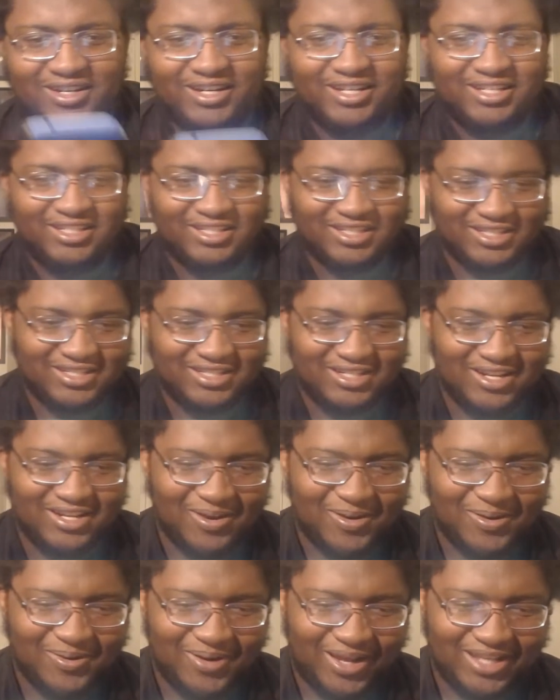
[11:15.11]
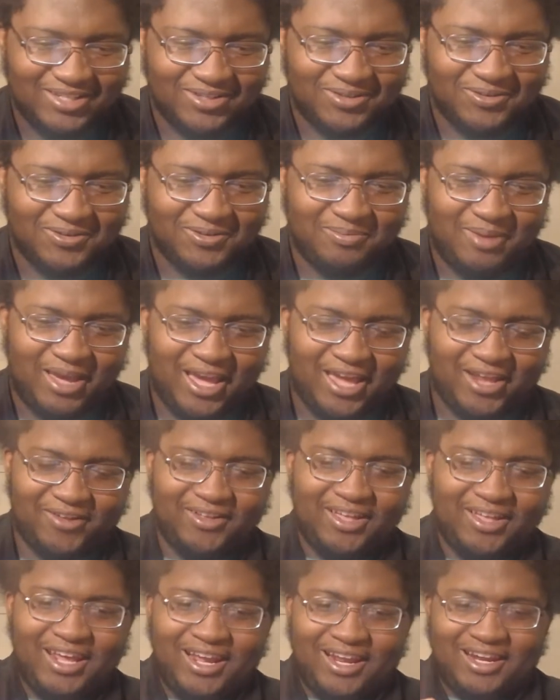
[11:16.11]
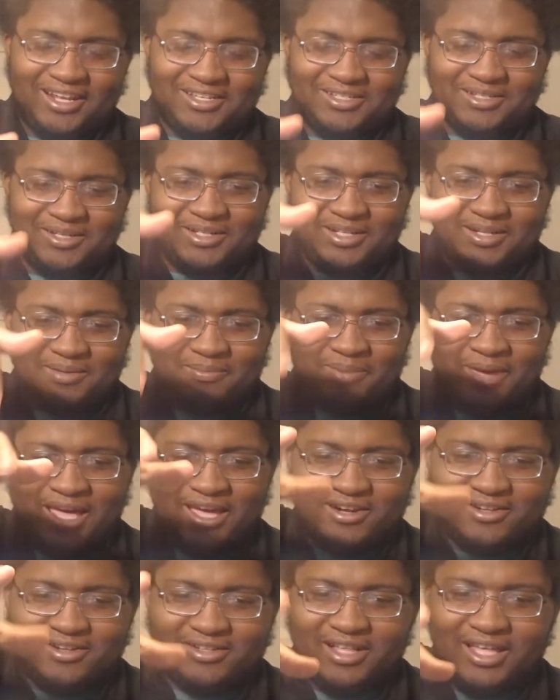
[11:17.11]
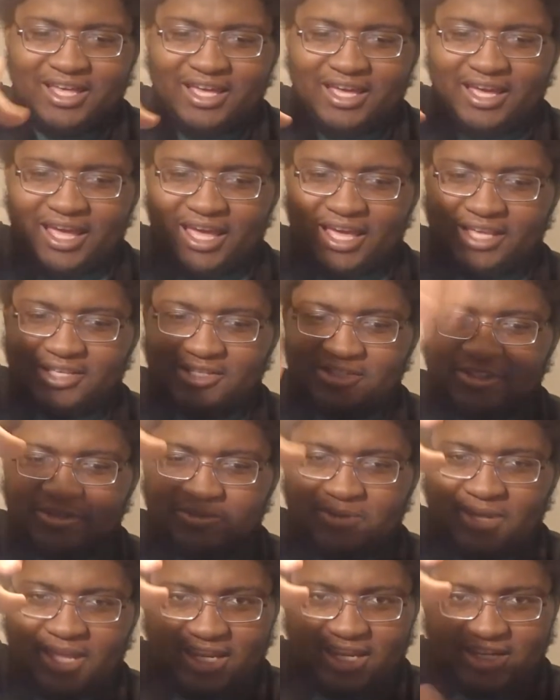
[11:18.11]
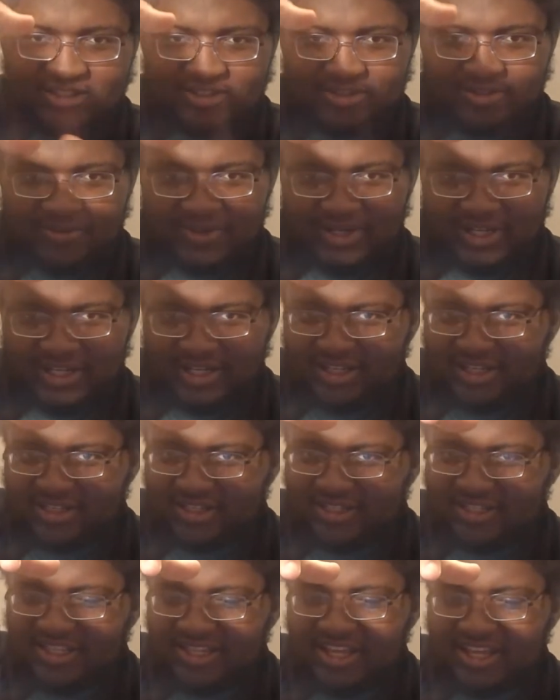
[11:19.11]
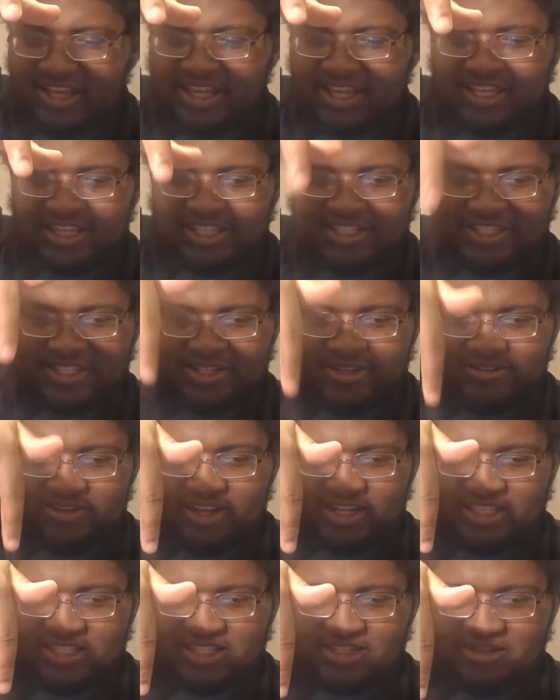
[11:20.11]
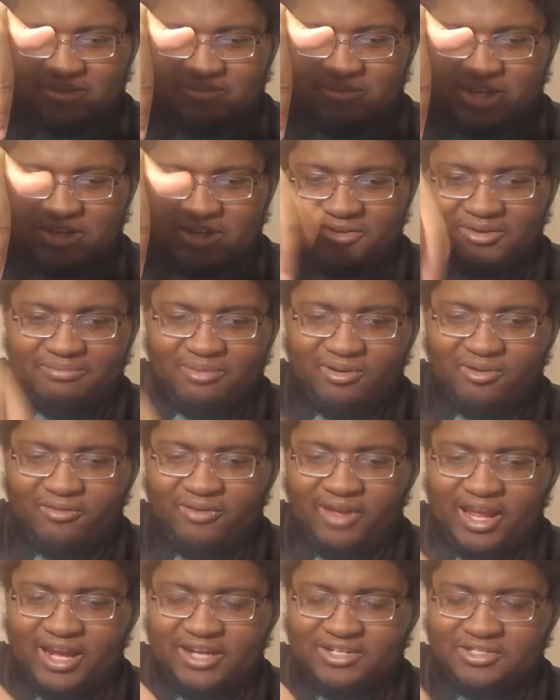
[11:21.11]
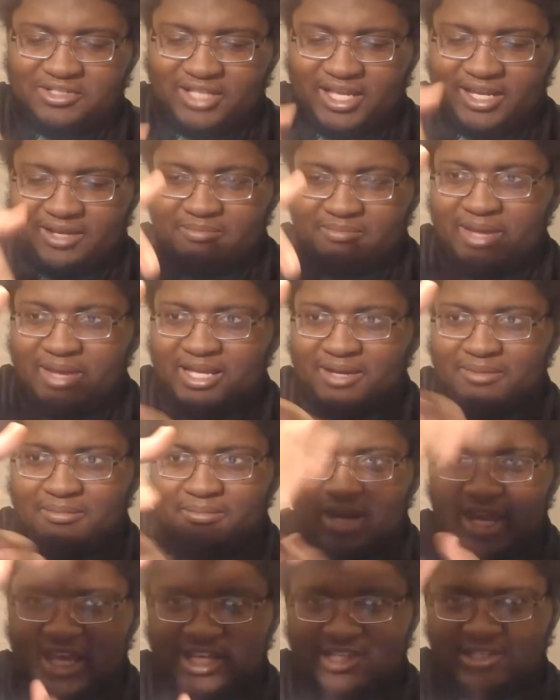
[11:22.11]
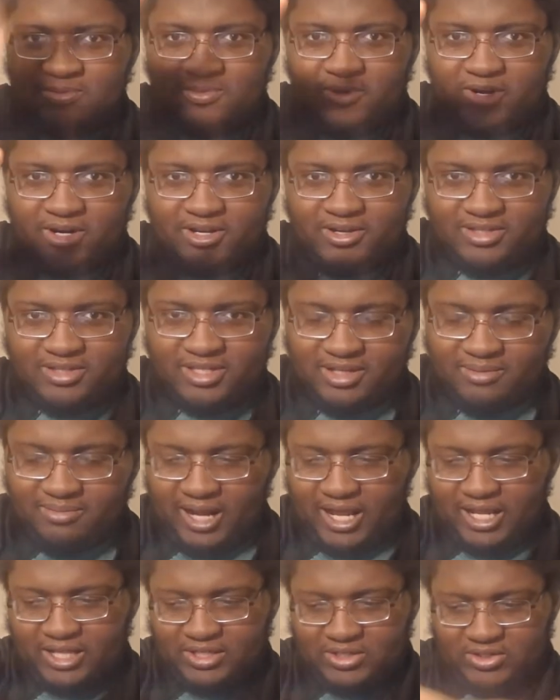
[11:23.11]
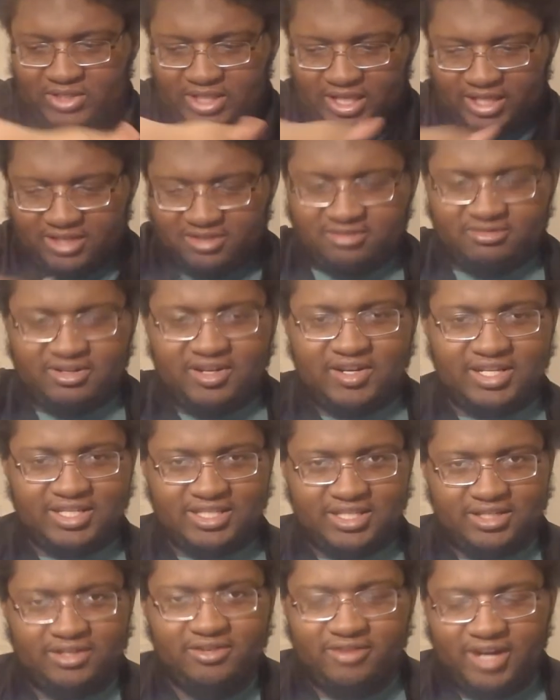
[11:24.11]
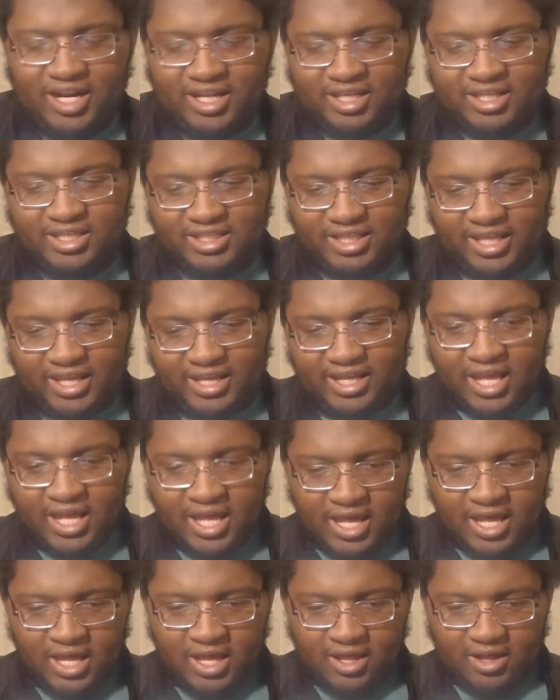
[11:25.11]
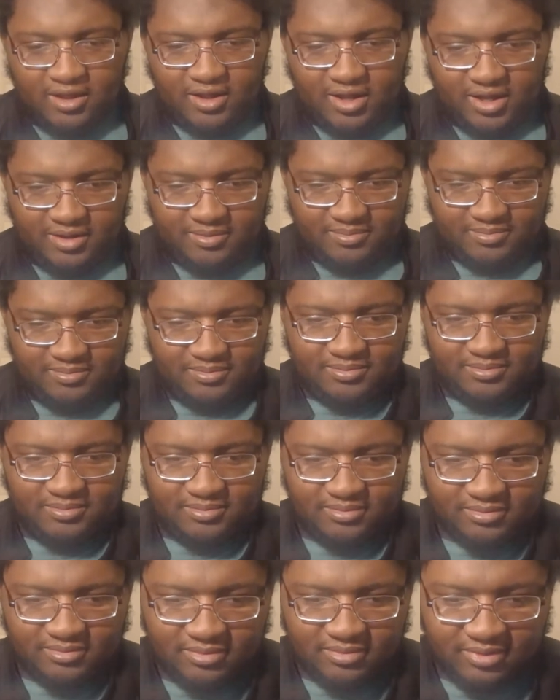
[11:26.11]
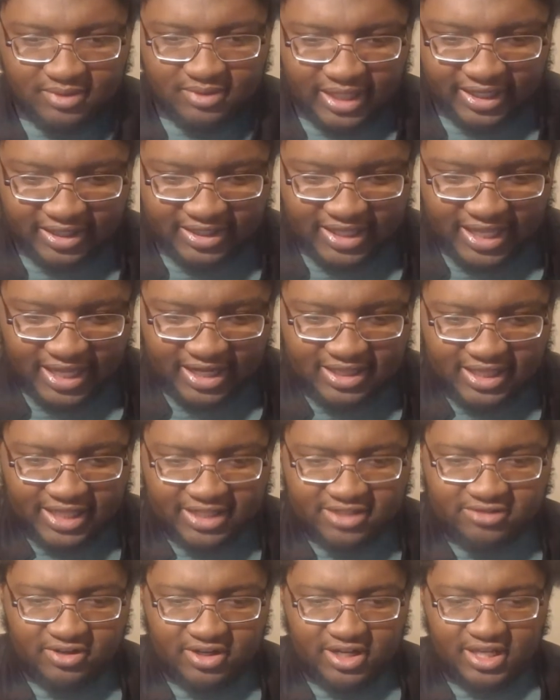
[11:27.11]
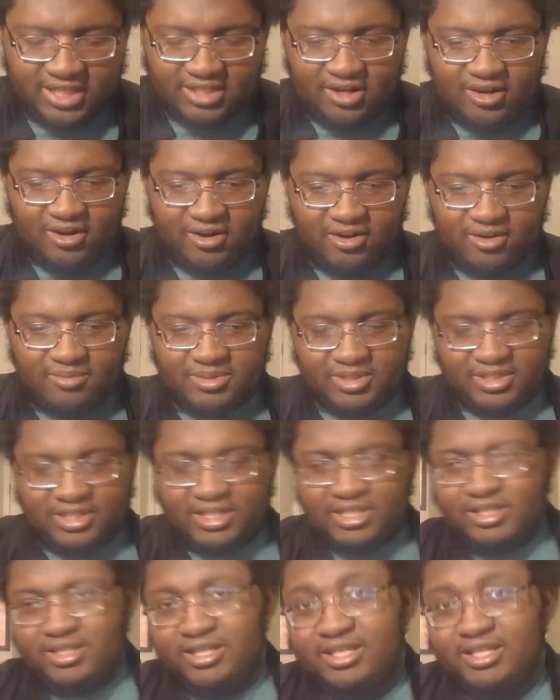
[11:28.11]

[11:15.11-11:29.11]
this is dope. That's a cool panel. The panel, it has two hands doing this. Sigaraki's in the middle. Both hands are like making black swirls, and the black swirls like surrounding Sigaraki's like surrounding his arms, and he's